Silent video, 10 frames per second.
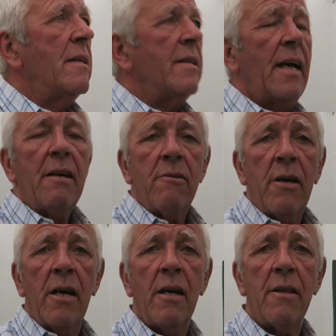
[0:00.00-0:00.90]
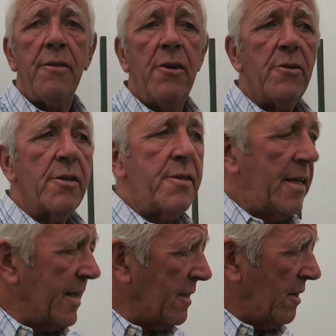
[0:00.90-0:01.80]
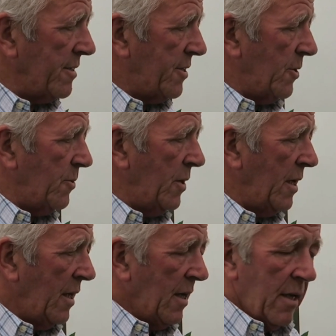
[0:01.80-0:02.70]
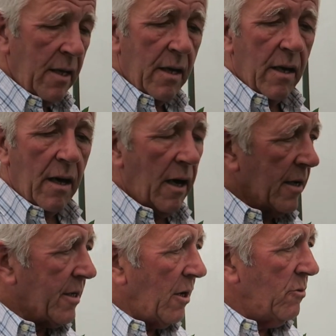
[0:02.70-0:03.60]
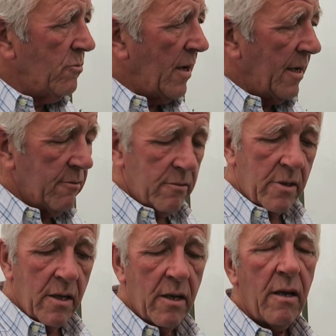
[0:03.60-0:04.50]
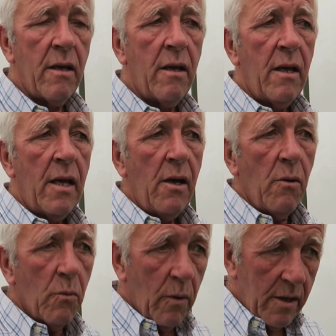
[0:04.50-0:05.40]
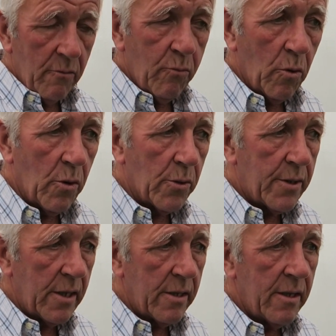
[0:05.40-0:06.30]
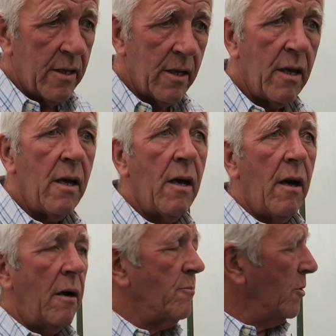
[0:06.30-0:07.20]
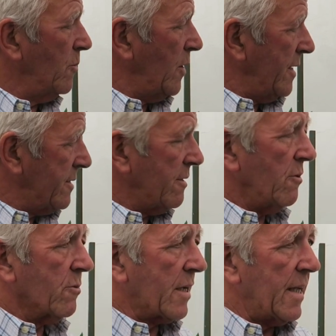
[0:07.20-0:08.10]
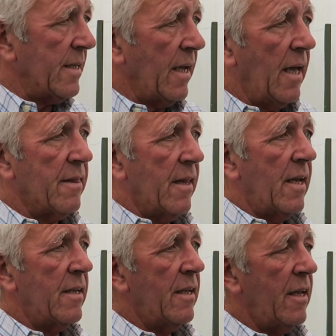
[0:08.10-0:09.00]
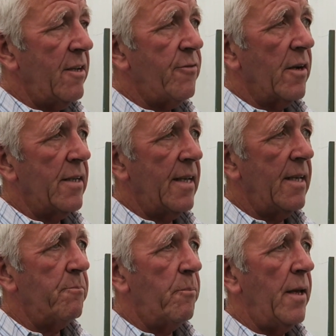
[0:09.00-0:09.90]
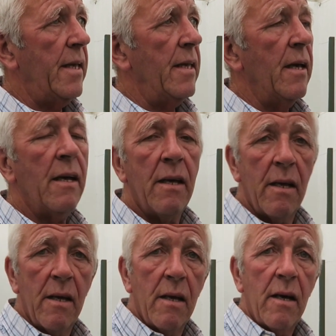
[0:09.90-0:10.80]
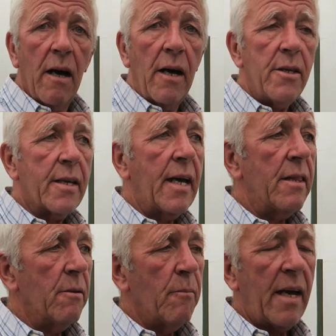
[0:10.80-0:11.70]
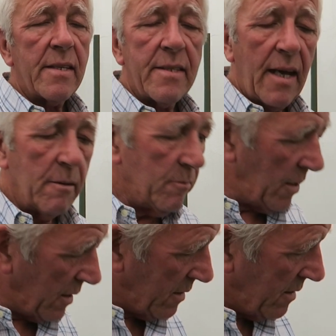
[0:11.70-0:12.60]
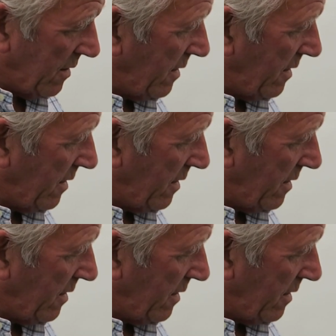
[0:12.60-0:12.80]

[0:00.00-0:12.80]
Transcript: Now the other thing I do, I go round when I've watered. I'm always looking, and then if I need be, I get the max tapner